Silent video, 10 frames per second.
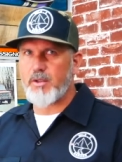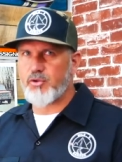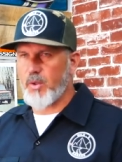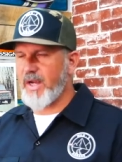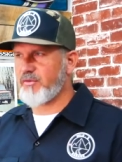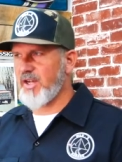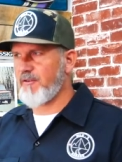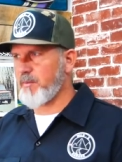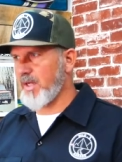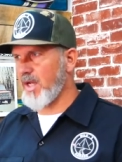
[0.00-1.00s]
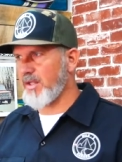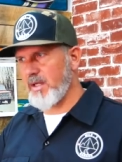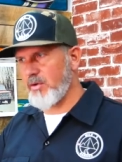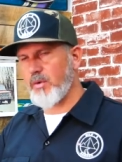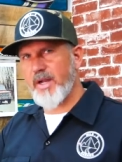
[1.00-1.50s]
drive shaft because
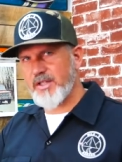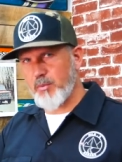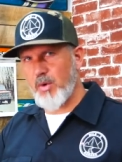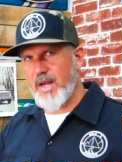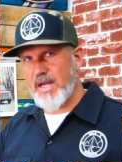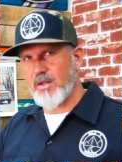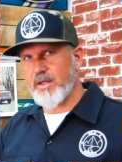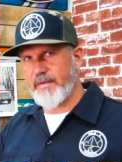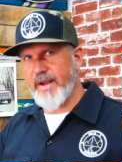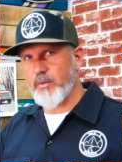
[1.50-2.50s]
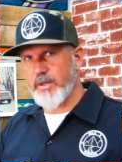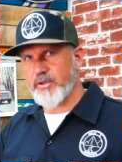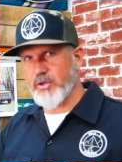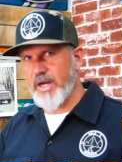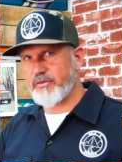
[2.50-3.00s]
it creates more angle in that rear
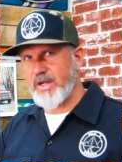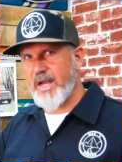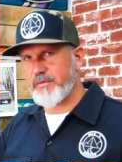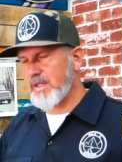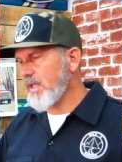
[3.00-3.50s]
drive shaft.